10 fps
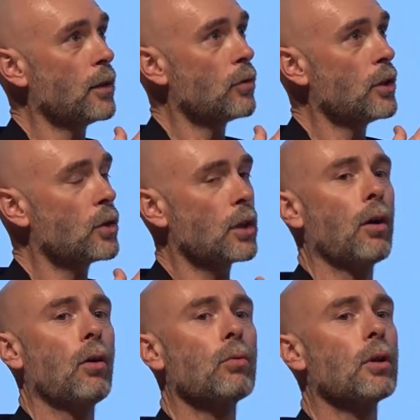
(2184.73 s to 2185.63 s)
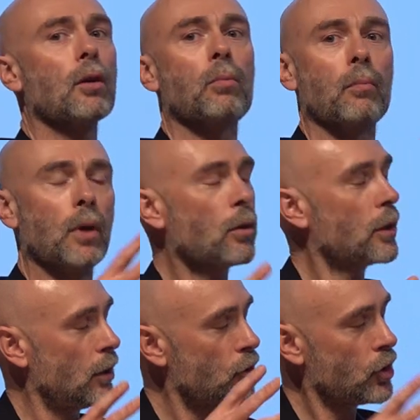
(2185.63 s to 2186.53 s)
you see a whole global
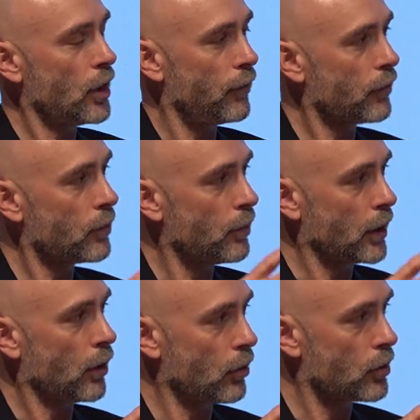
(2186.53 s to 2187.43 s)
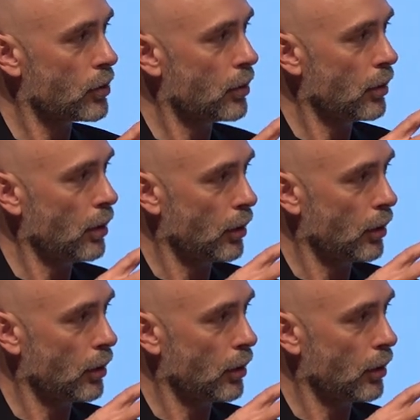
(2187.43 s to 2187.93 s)
market shift because